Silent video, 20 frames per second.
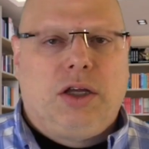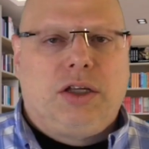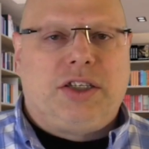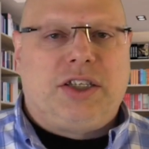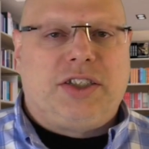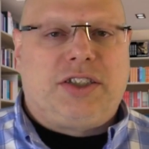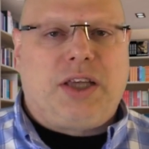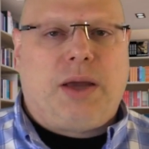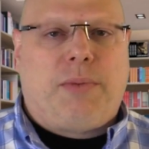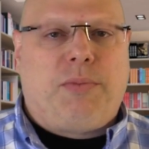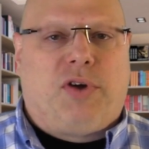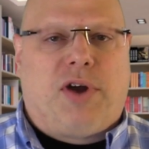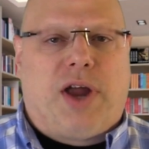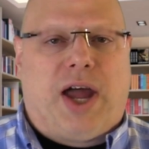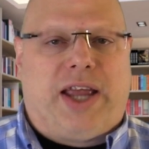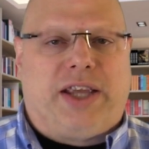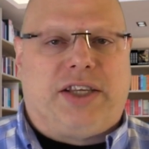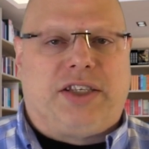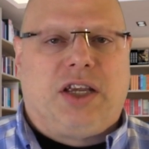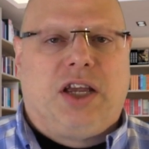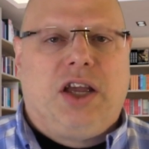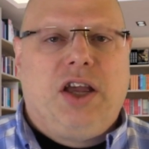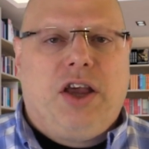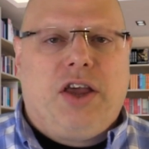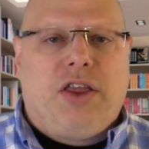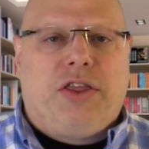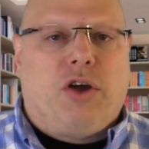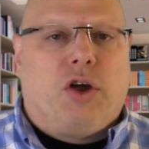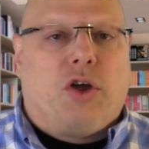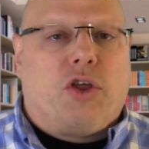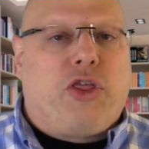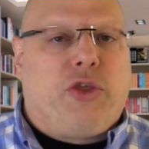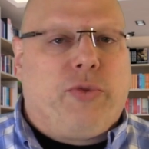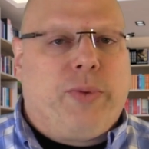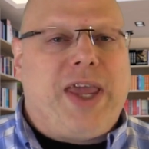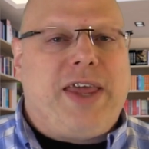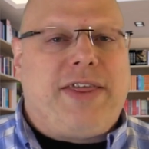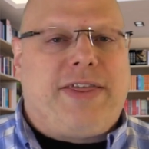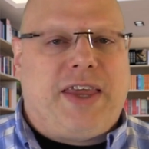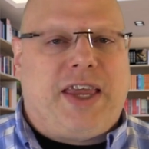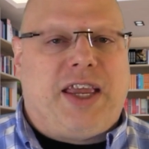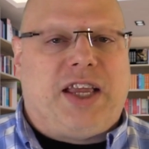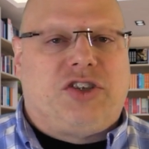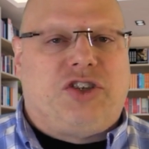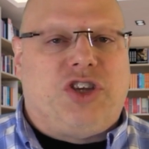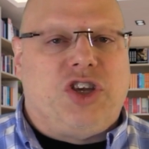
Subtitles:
To summarize, there are 3 things